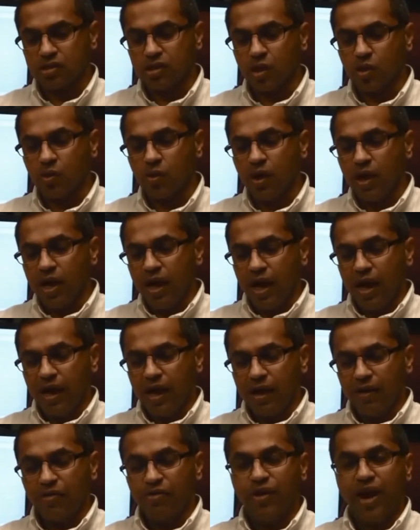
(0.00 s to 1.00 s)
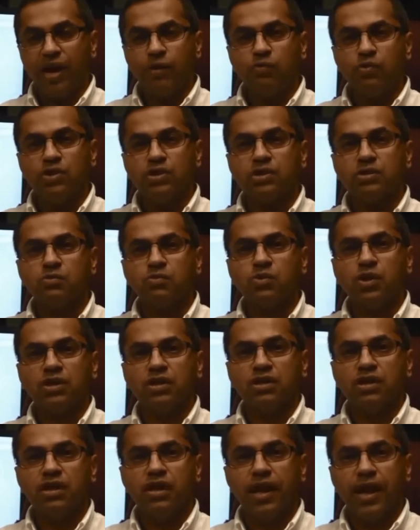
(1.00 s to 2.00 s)
So that was
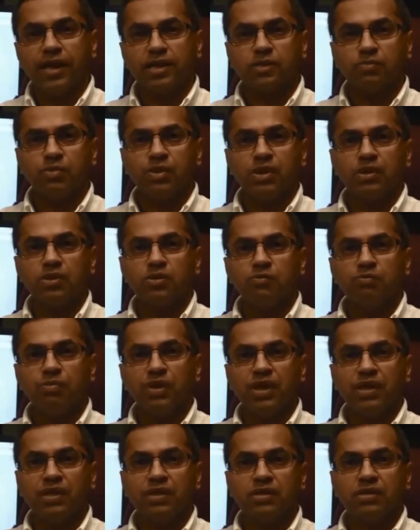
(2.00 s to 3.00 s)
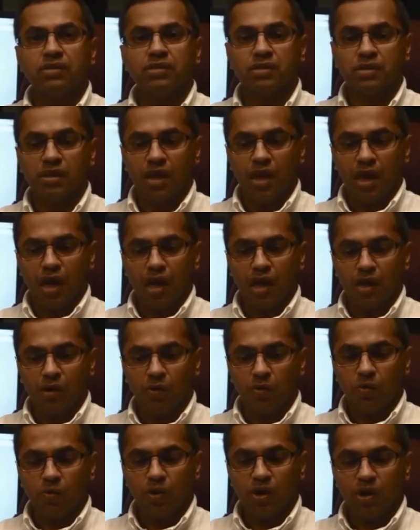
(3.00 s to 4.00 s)
what the expert opinions
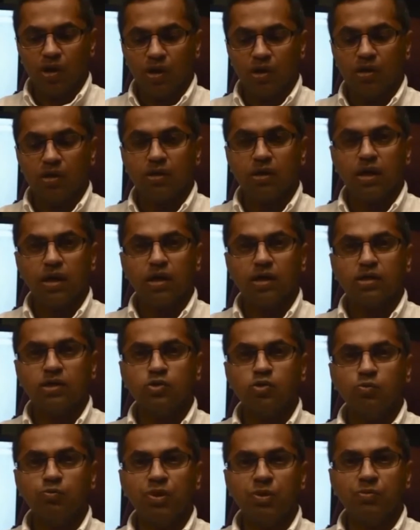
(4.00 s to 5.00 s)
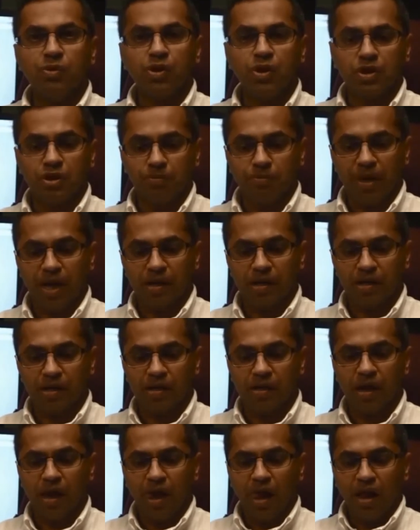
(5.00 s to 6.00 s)
were. 2 people on the
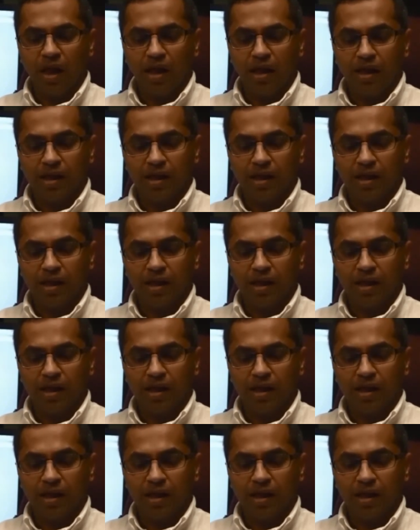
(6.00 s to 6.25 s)
panel